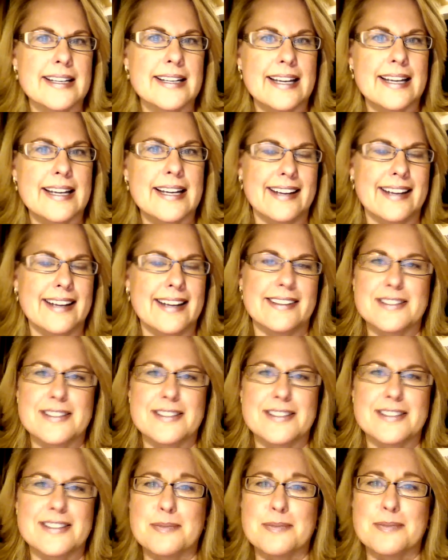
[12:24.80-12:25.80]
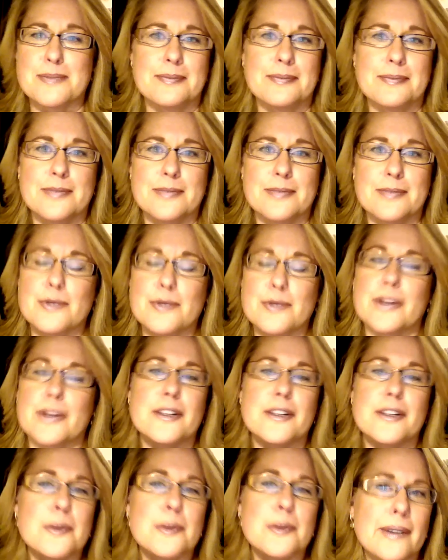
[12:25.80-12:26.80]
And it's with
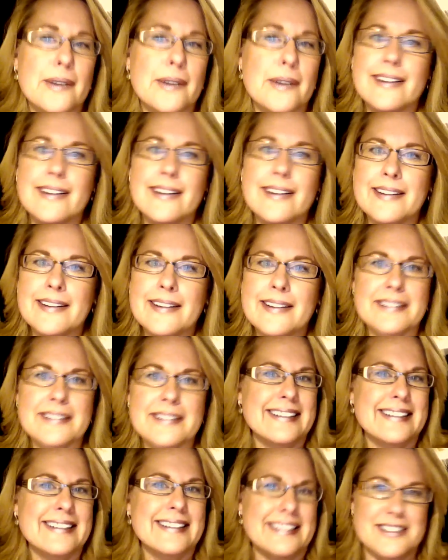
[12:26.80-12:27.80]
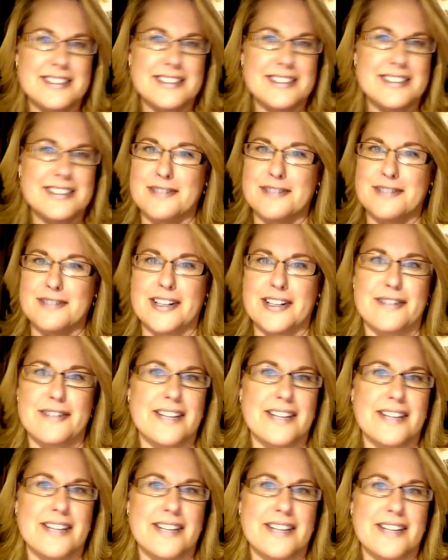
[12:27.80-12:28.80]
humor, it's very
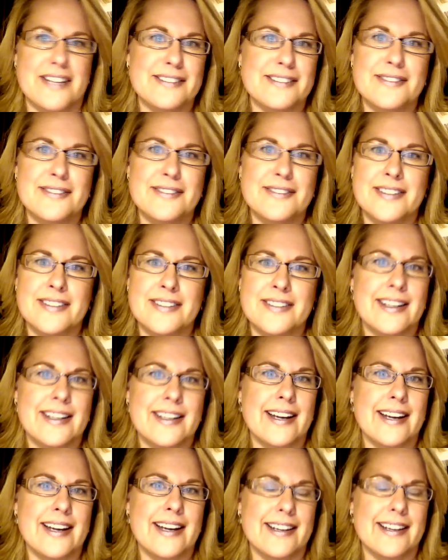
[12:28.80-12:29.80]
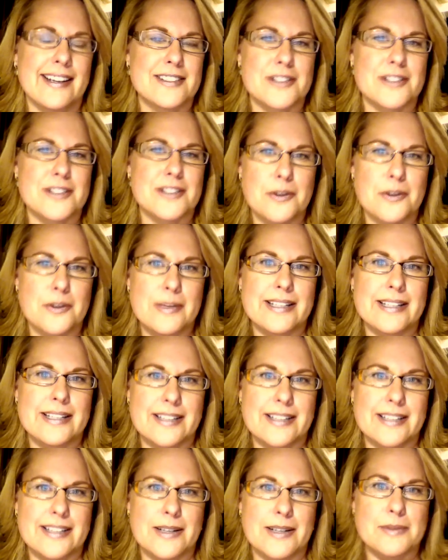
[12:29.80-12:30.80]
effective, and so many
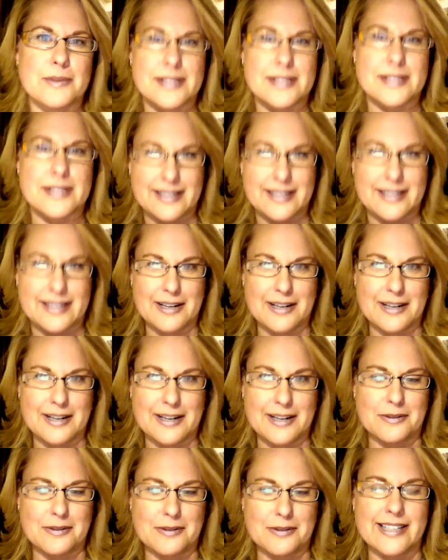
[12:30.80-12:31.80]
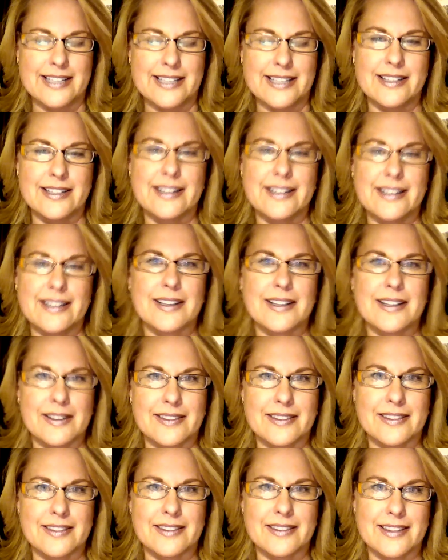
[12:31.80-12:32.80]
times I would read
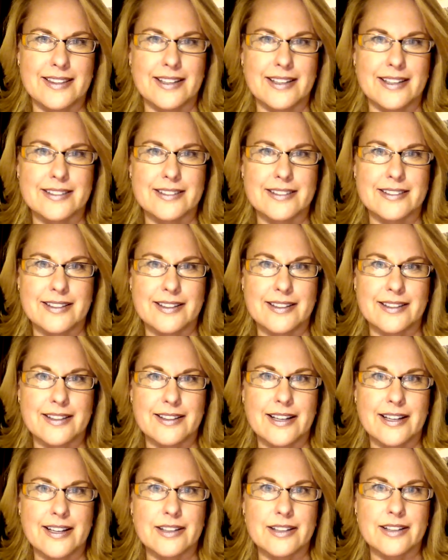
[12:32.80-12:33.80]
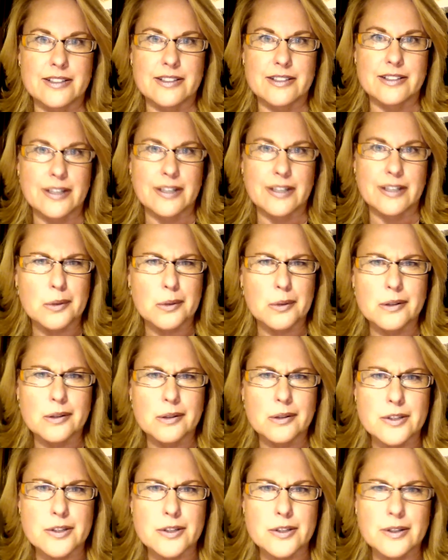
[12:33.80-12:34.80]
that terrible
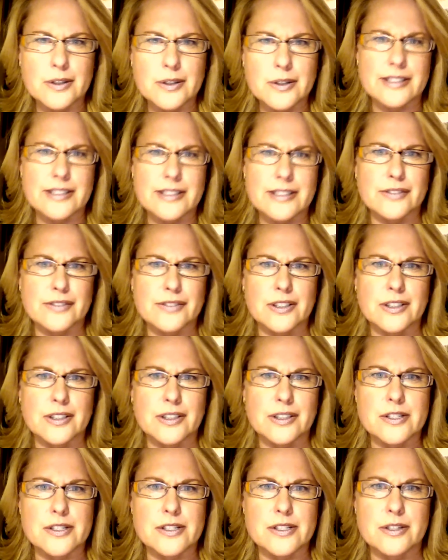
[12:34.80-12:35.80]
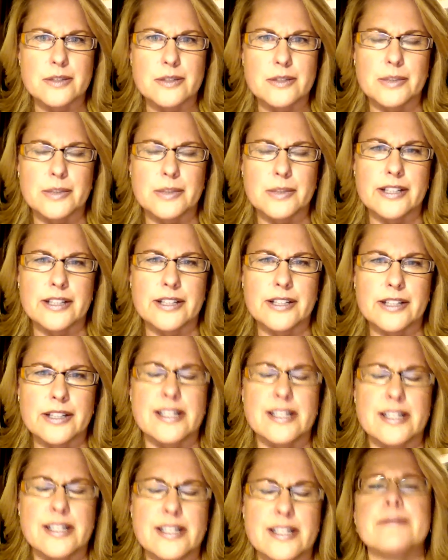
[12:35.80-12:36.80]
student, that difficult student would later
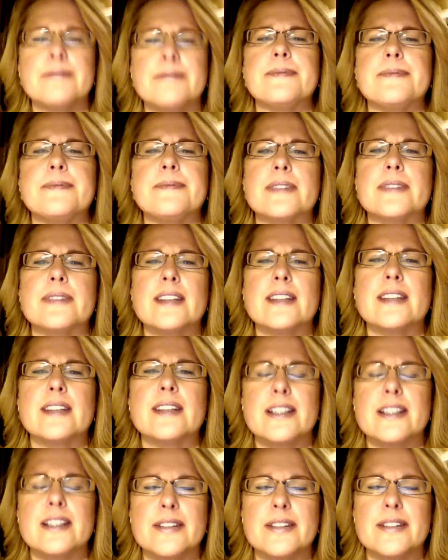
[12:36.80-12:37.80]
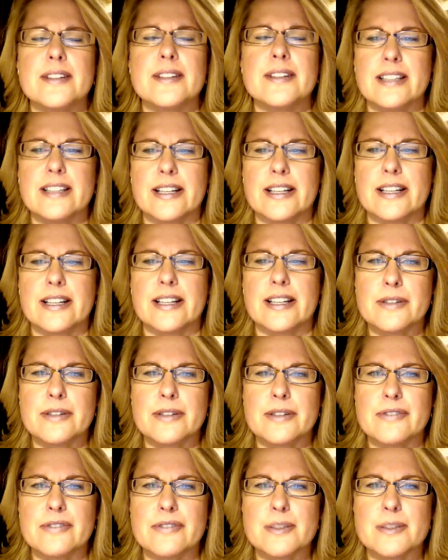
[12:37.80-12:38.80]
say, you know, I didn't like you at
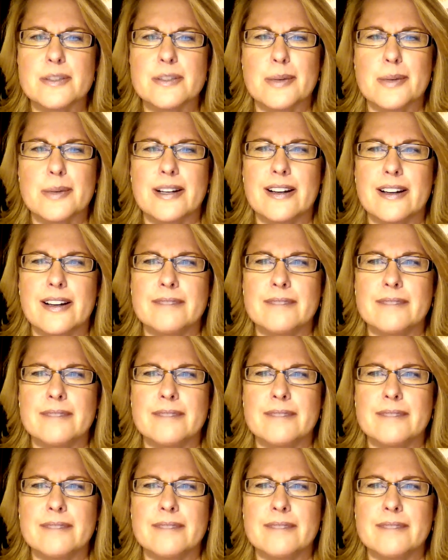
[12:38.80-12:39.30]
first, but